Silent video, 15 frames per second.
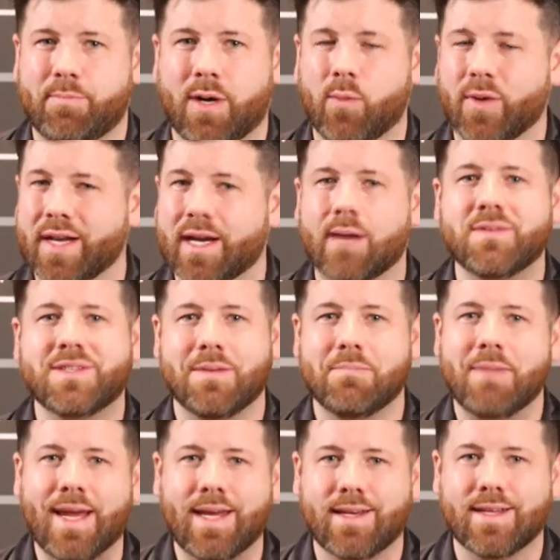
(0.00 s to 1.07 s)
but when it comes to
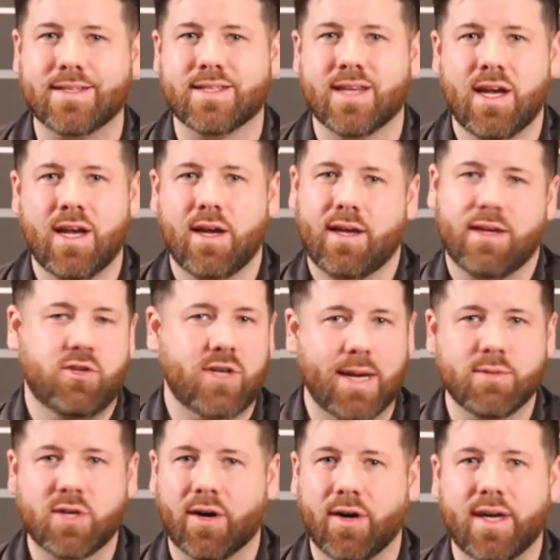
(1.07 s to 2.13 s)
maintenance,
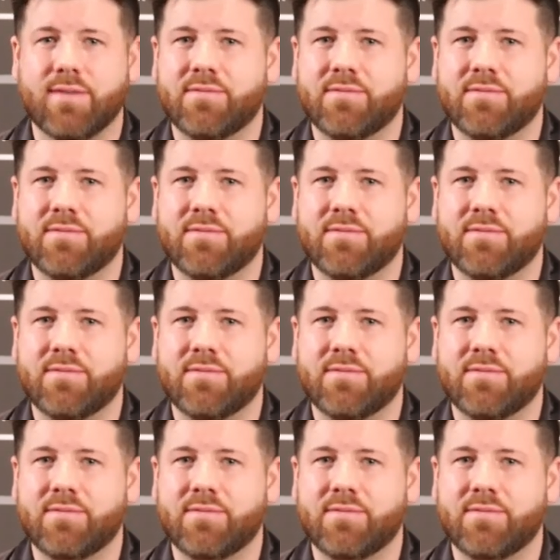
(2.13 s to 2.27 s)
James Hardie